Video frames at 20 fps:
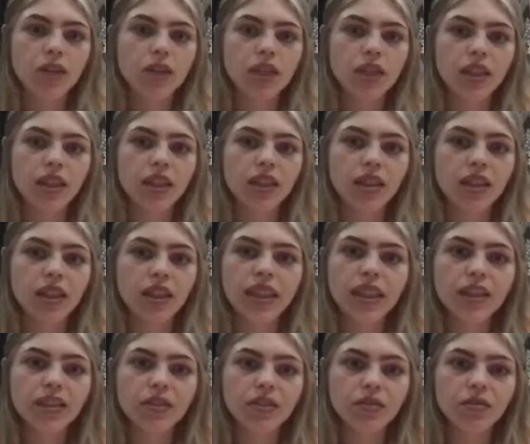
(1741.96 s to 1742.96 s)
thinking the
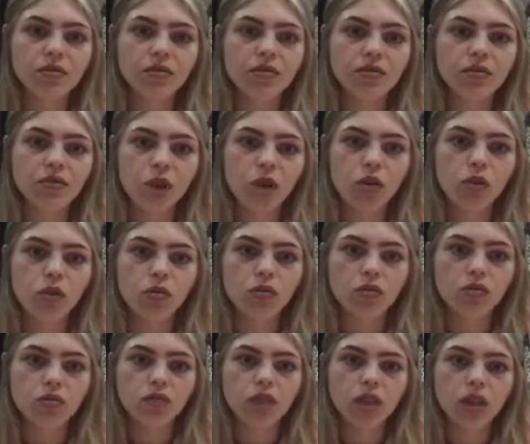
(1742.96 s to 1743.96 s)
lead role.
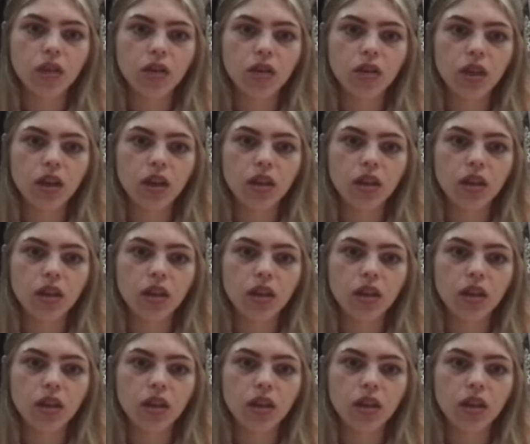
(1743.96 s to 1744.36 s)
And I was like,